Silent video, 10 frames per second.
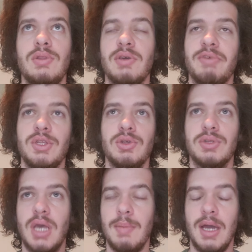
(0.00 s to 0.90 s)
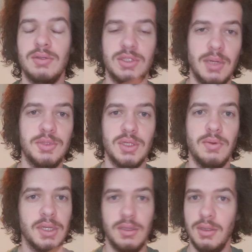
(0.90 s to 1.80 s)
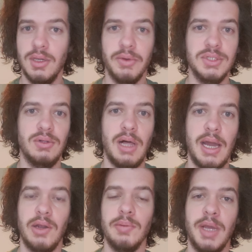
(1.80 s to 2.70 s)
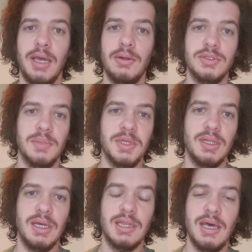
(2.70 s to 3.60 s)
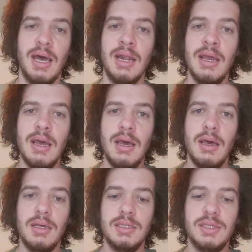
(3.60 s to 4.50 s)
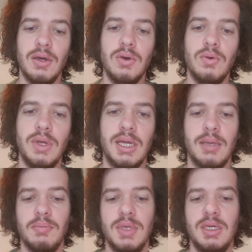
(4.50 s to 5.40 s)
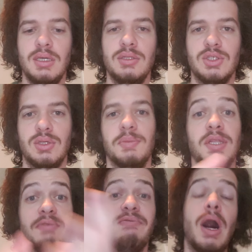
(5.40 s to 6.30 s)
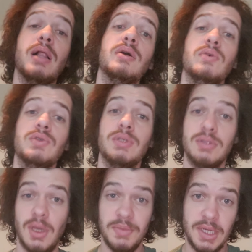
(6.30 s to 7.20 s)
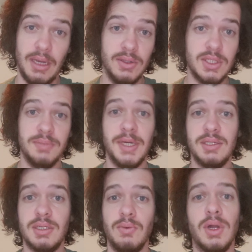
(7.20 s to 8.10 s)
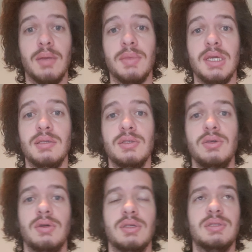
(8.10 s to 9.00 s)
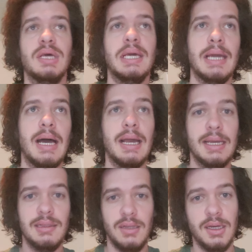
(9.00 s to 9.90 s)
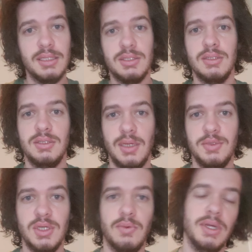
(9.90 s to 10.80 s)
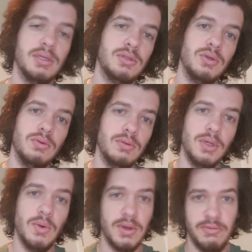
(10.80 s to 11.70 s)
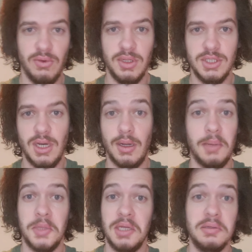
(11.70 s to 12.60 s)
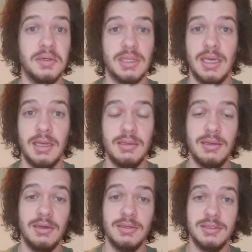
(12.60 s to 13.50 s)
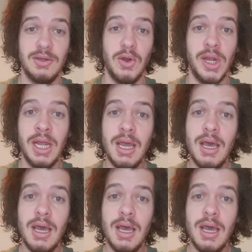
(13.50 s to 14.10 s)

Avengers came out subsequent to the original Iron Man or something like that. So it can be just something that follows something else is basically what it means. You could say I had lunch subsequent to going for a jog. I'm not doing that. Sorry.